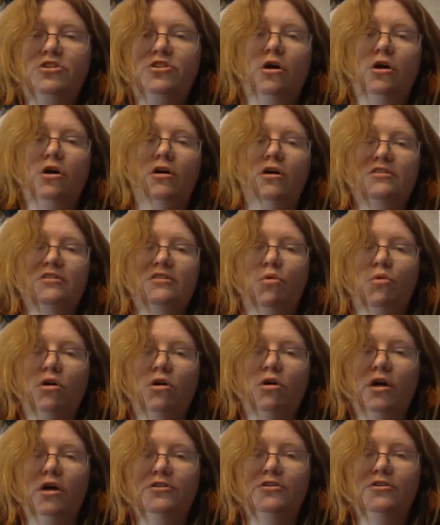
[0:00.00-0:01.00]
dog is
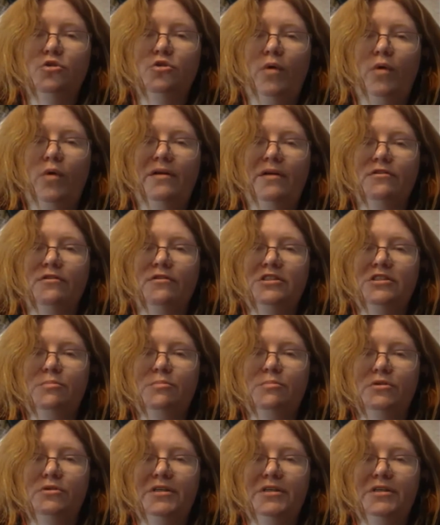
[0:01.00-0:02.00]
more underweight
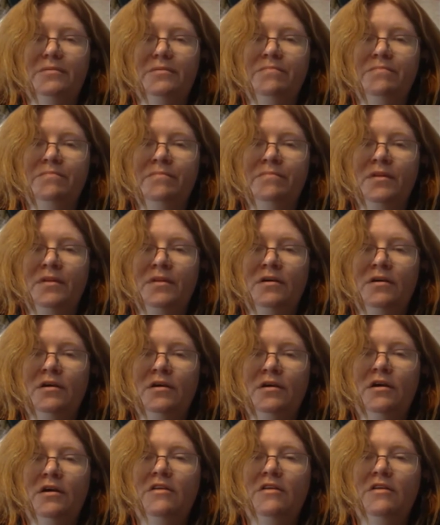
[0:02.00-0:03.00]
for his breed?
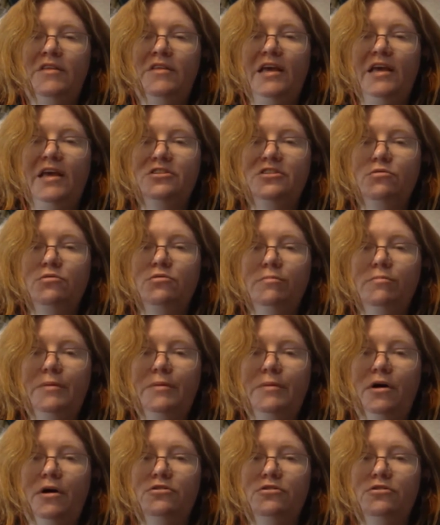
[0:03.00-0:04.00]
The answer will
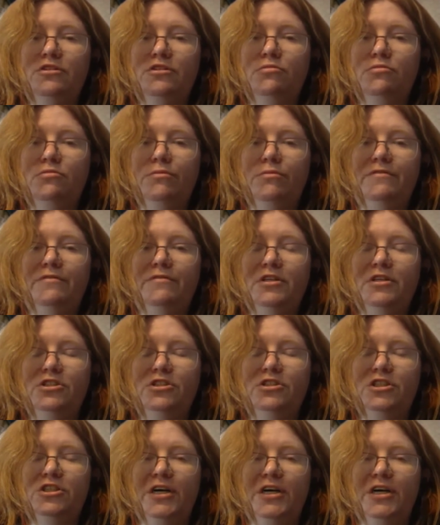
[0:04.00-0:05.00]
be posted when we
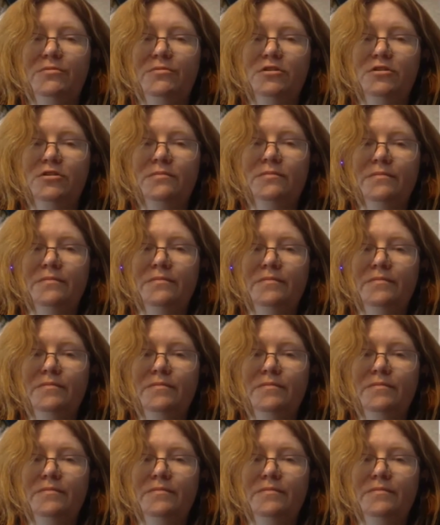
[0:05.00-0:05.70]
finish the chapter.